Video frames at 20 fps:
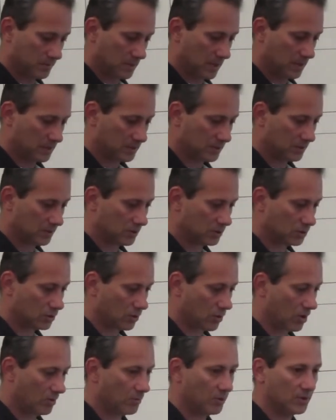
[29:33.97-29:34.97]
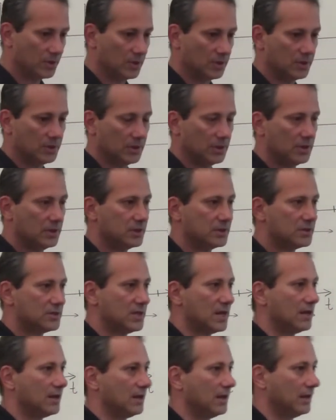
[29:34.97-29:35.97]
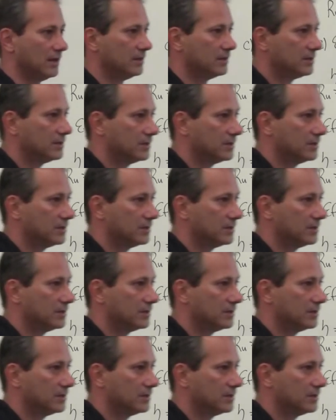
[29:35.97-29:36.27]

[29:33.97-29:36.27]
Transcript: as it is common in satellite,